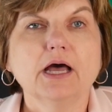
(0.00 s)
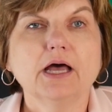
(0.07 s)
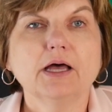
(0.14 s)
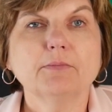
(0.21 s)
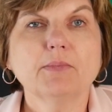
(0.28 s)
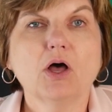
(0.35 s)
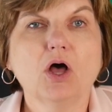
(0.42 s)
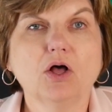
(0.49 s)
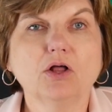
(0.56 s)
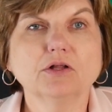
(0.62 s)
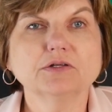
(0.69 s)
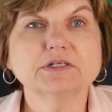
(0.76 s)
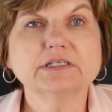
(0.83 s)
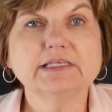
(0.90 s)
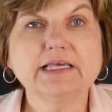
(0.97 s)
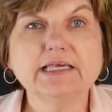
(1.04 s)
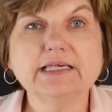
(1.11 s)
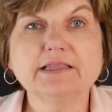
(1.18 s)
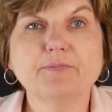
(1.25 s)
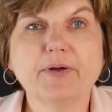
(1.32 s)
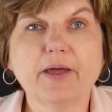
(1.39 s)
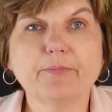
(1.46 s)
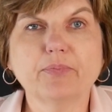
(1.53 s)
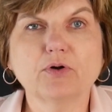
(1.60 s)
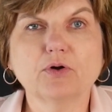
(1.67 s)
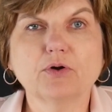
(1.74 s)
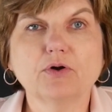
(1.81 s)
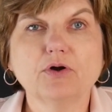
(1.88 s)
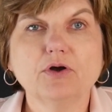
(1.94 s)
um, all see the
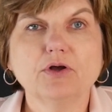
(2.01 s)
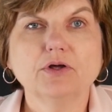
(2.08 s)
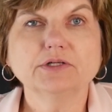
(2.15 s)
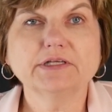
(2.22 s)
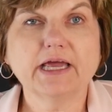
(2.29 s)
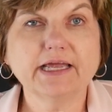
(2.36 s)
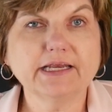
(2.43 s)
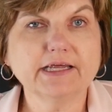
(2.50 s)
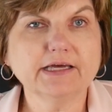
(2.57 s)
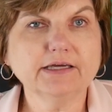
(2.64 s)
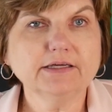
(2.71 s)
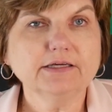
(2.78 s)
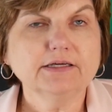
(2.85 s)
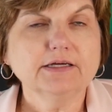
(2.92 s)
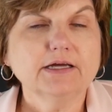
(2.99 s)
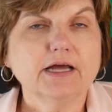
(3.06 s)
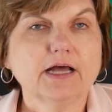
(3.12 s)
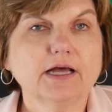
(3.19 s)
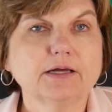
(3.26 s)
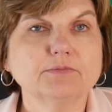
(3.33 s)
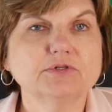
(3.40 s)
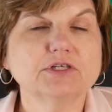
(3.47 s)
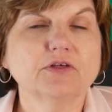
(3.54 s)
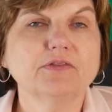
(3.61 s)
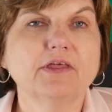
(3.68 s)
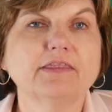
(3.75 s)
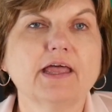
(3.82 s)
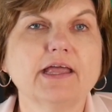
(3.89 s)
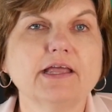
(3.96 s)
pepper data um, so
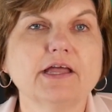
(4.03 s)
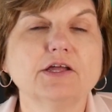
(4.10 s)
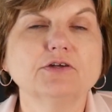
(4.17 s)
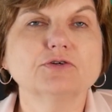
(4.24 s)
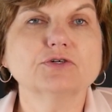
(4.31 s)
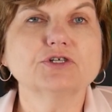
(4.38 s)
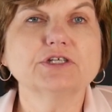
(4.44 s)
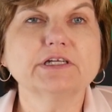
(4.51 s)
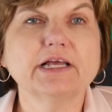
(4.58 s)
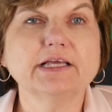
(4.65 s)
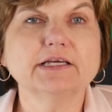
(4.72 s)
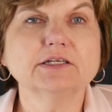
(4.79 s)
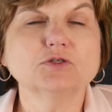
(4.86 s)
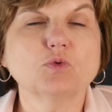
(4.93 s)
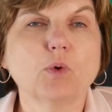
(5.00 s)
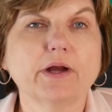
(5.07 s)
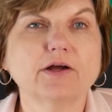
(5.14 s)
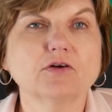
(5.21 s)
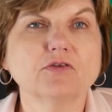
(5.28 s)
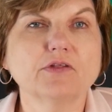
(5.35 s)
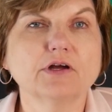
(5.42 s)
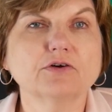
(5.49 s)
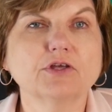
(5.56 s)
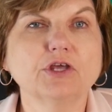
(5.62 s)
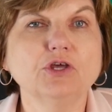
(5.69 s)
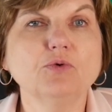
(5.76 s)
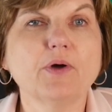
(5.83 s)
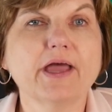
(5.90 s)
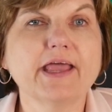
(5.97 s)
that they understand where their
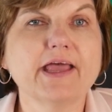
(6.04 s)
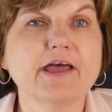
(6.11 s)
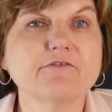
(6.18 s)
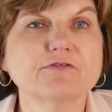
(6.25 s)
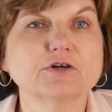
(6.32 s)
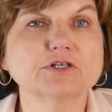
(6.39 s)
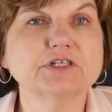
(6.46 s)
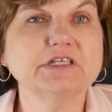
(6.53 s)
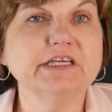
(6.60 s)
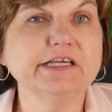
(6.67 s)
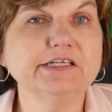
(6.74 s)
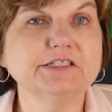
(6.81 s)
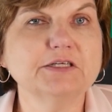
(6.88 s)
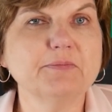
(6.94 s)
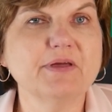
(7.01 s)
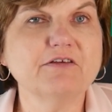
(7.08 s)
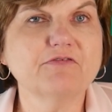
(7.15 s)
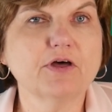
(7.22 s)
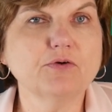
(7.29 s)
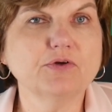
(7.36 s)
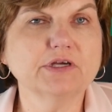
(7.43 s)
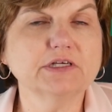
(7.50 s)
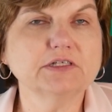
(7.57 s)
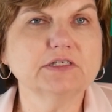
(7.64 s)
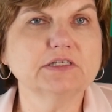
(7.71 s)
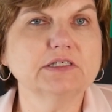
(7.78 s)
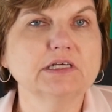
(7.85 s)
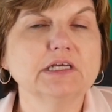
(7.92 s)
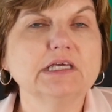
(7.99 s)
QA efforts need to be
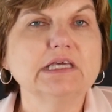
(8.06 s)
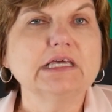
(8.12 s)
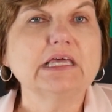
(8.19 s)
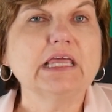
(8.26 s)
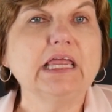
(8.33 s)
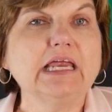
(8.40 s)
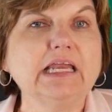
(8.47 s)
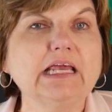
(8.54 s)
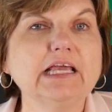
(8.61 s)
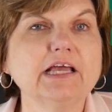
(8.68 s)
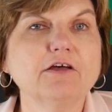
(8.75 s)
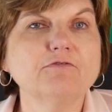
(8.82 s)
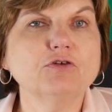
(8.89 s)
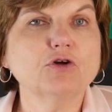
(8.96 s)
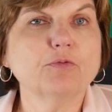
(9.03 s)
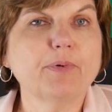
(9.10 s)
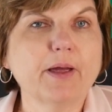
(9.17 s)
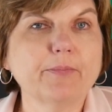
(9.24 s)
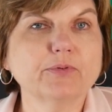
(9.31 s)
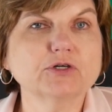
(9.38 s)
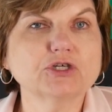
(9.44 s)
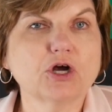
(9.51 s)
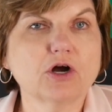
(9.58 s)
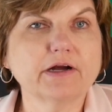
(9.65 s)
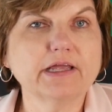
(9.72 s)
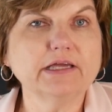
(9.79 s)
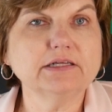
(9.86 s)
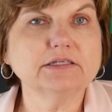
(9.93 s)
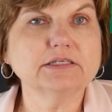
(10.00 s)
focused. Any of your pepper
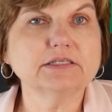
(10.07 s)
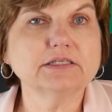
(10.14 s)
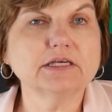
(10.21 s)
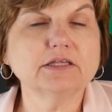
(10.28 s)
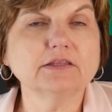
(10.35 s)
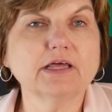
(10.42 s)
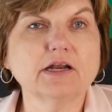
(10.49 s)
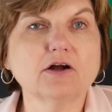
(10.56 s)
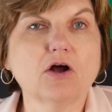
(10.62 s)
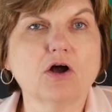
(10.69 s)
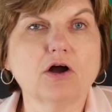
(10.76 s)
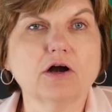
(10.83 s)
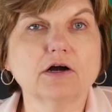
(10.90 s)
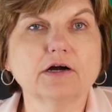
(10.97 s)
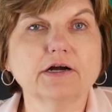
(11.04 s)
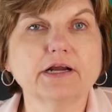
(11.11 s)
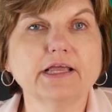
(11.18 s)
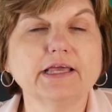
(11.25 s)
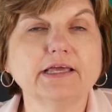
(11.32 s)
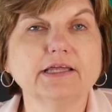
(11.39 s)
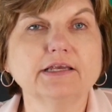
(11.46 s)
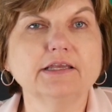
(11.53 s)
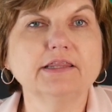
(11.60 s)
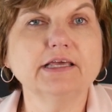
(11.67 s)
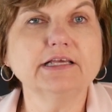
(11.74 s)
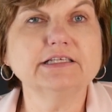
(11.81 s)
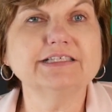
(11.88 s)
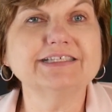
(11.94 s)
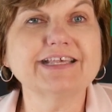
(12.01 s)
targets that are in
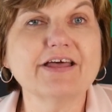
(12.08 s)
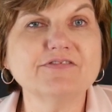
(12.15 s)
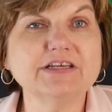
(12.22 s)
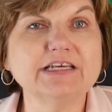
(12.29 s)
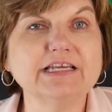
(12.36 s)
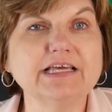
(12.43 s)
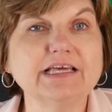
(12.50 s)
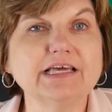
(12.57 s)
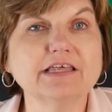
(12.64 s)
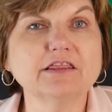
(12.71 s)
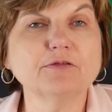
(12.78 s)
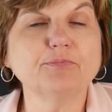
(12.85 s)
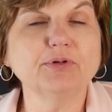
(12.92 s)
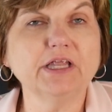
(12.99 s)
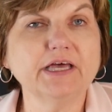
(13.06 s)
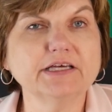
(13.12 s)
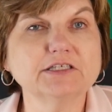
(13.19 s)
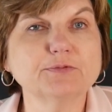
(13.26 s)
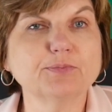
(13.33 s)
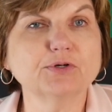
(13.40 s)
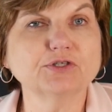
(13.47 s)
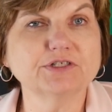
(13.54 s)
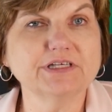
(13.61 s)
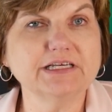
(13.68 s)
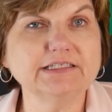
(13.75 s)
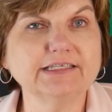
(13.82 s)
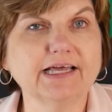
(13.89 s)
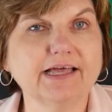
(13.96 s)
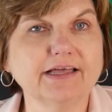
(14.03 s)
the 70th plus
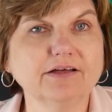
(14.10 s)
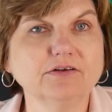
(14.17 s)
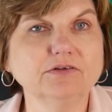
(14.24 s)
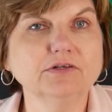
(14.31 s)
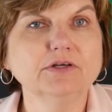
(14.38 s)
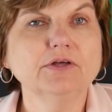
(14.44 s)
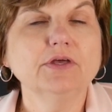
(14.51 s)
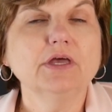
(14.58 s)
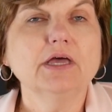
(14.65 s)
percentile,